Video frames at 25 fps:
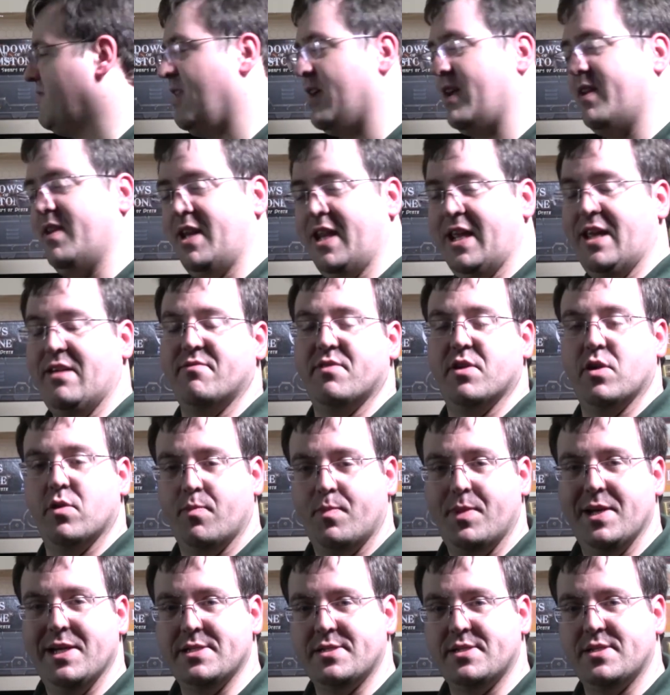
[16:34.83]
lot of neat little
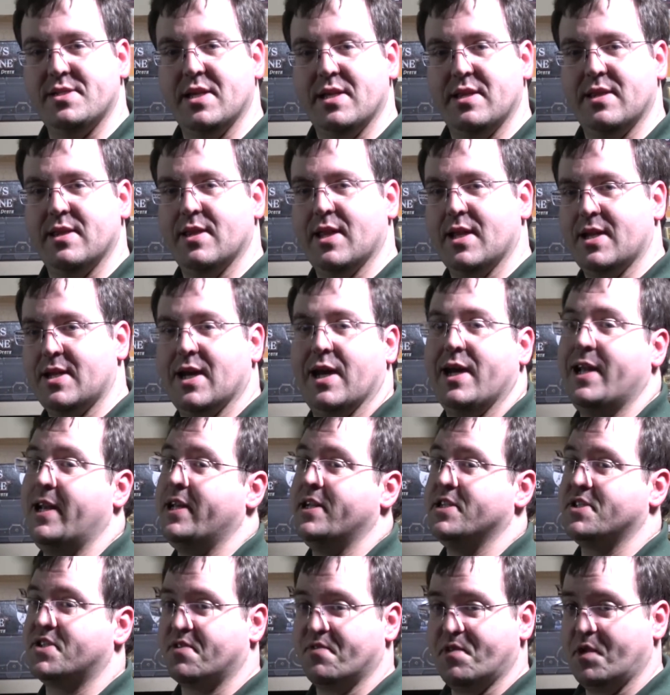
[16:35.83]
bits and the
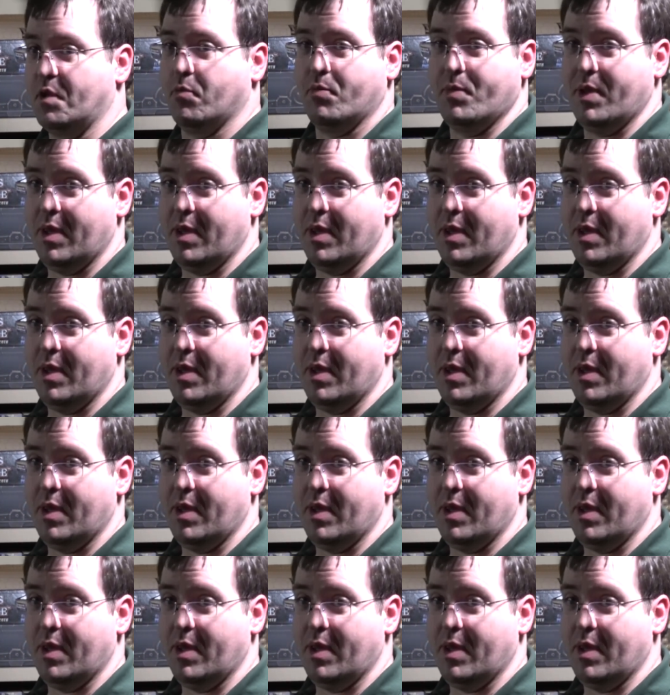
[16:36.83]
tiniest little